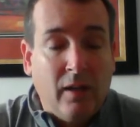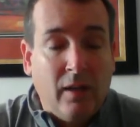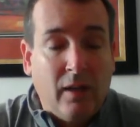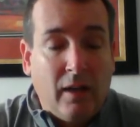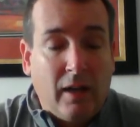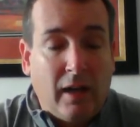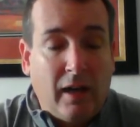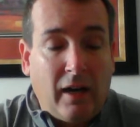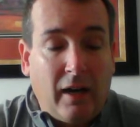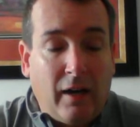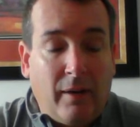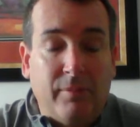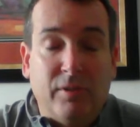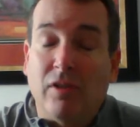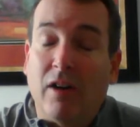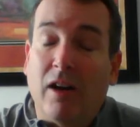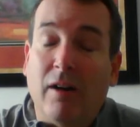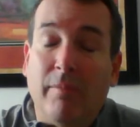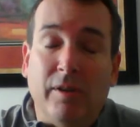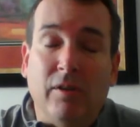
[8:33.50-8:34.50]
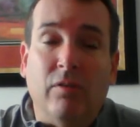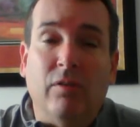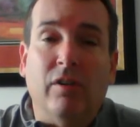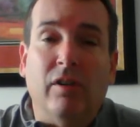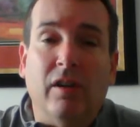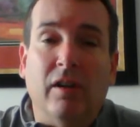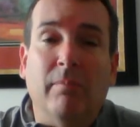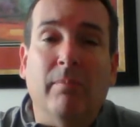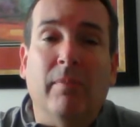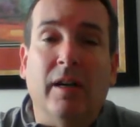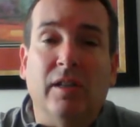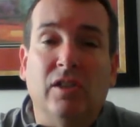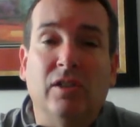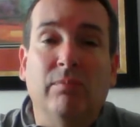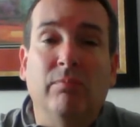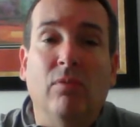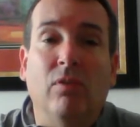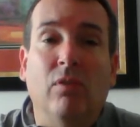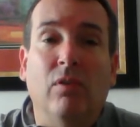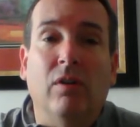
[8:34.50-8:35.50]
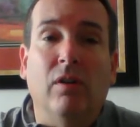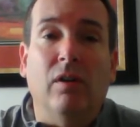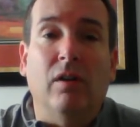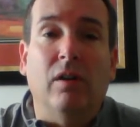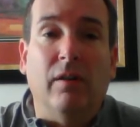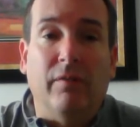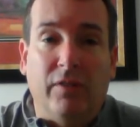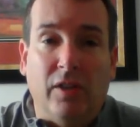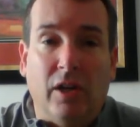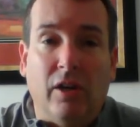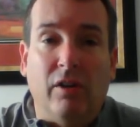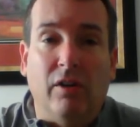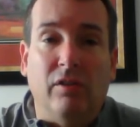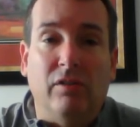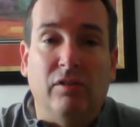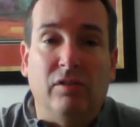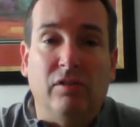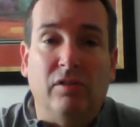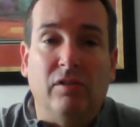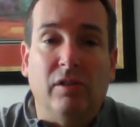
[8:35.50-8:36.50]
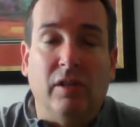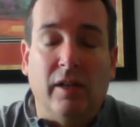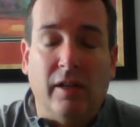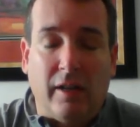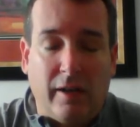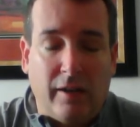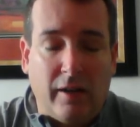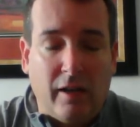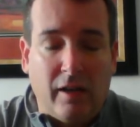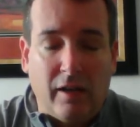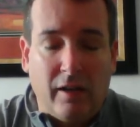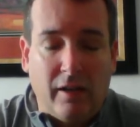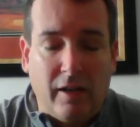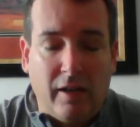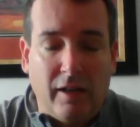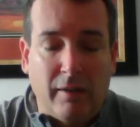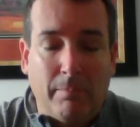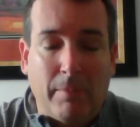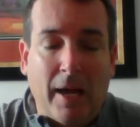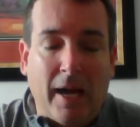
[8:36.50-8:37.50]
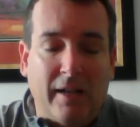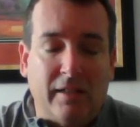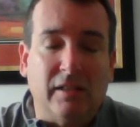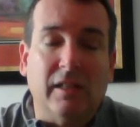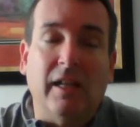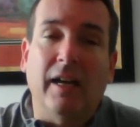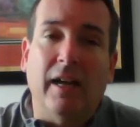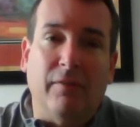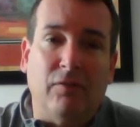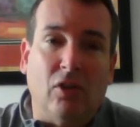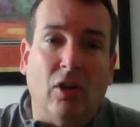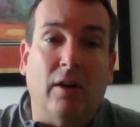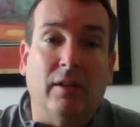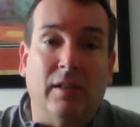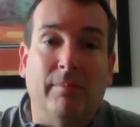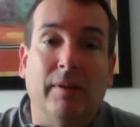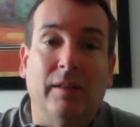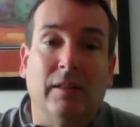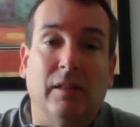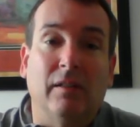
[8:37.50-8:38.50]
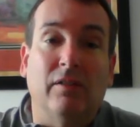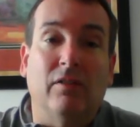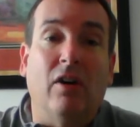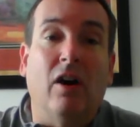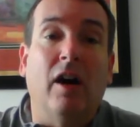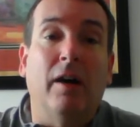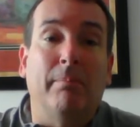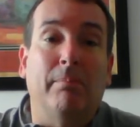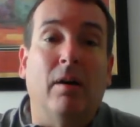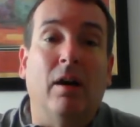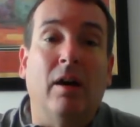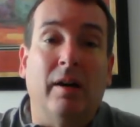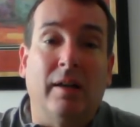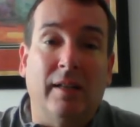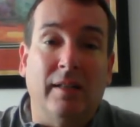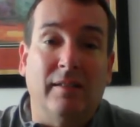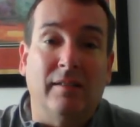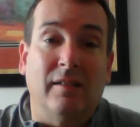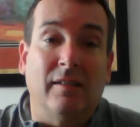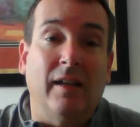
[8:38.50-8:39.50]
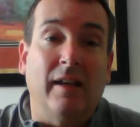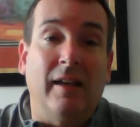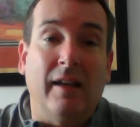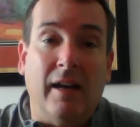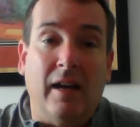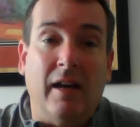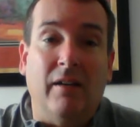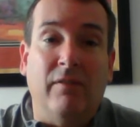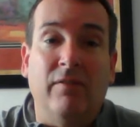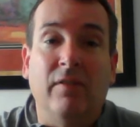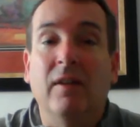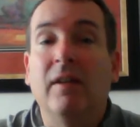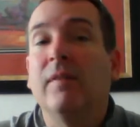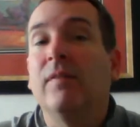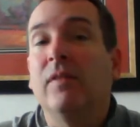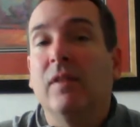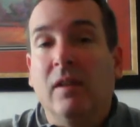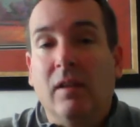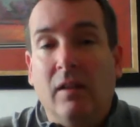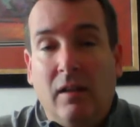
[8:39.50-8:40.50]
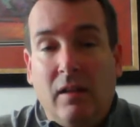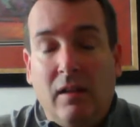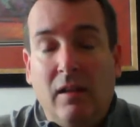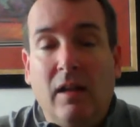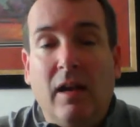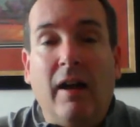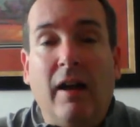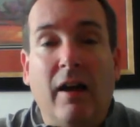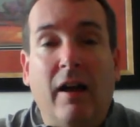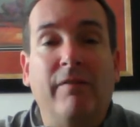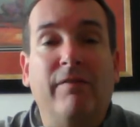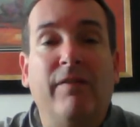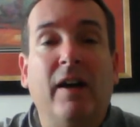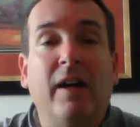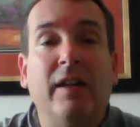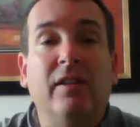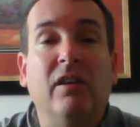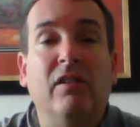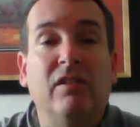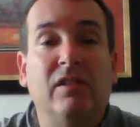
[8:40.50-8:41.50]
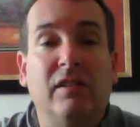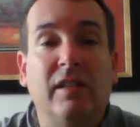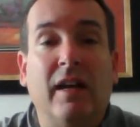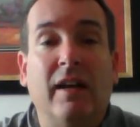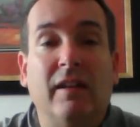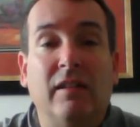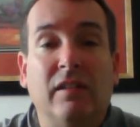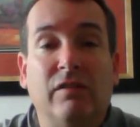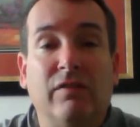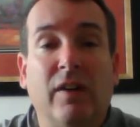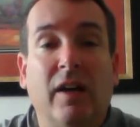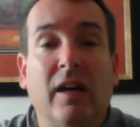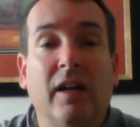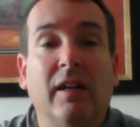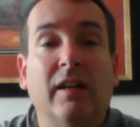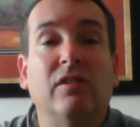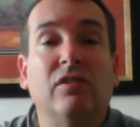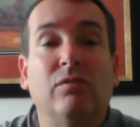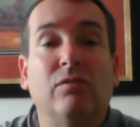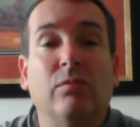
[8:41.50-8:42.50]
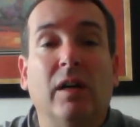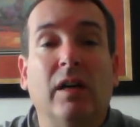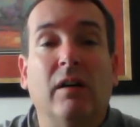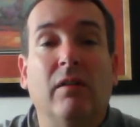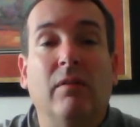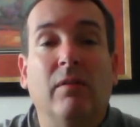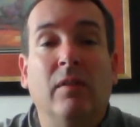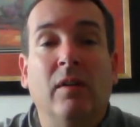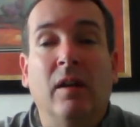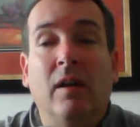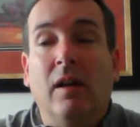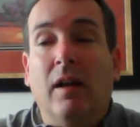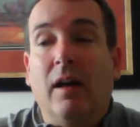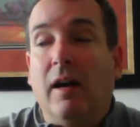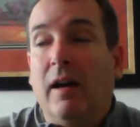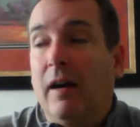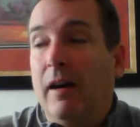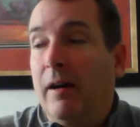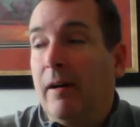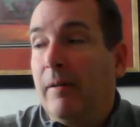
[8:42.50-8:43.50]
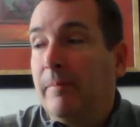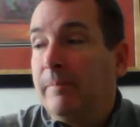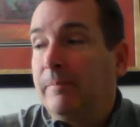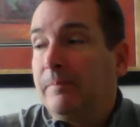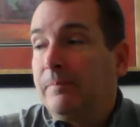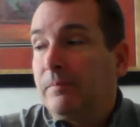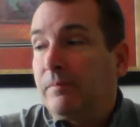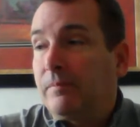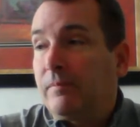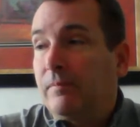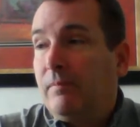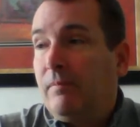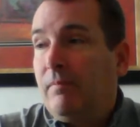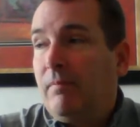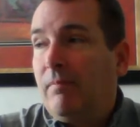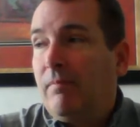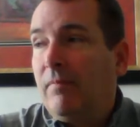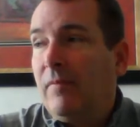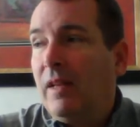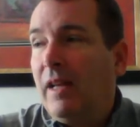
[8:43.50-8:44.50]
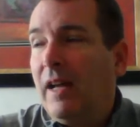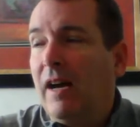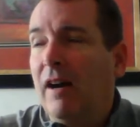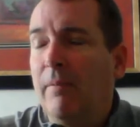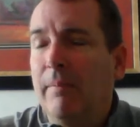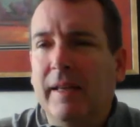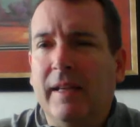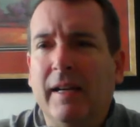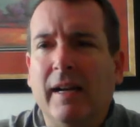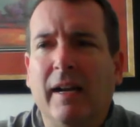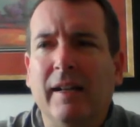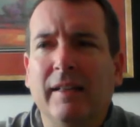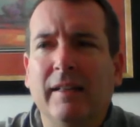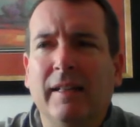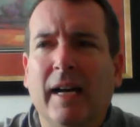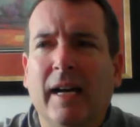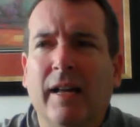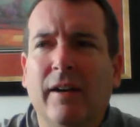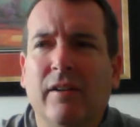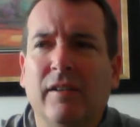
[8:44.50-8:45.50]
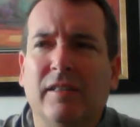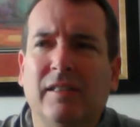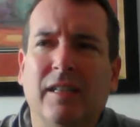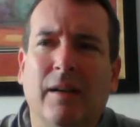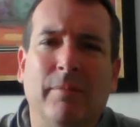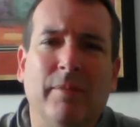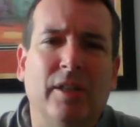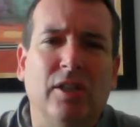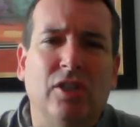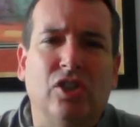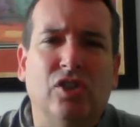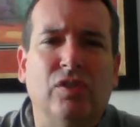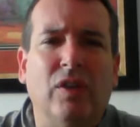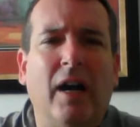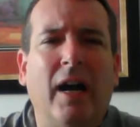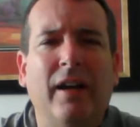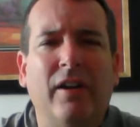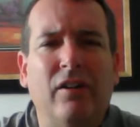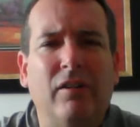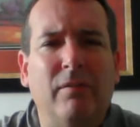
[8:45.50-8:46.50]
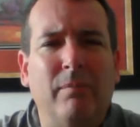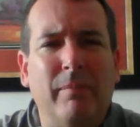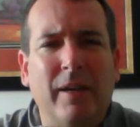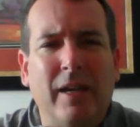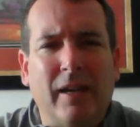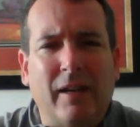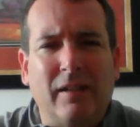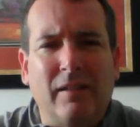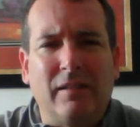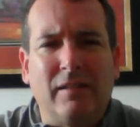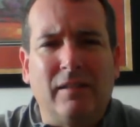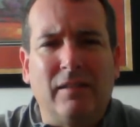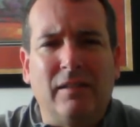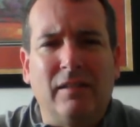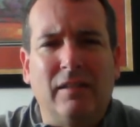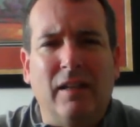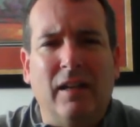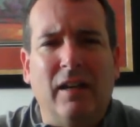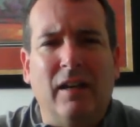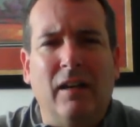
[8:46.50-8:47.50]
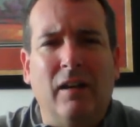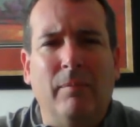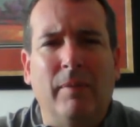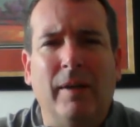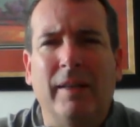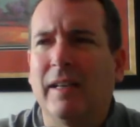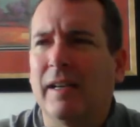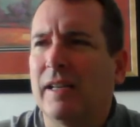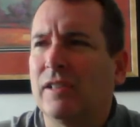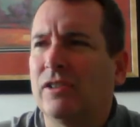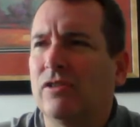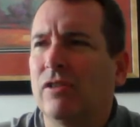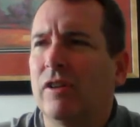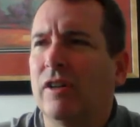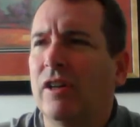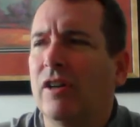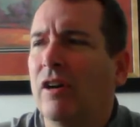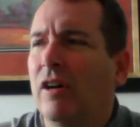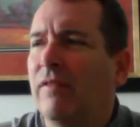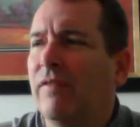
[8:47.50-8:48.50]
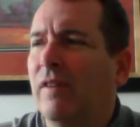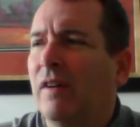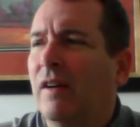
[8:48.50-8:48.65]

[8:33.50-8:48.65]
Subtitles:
So I'll be ordering a much more of those. And in the past, I have talked about the little Hot Pockets that they have. I find those satisfying as well. I'll be cutting down on some of the drier mix. I think I started off,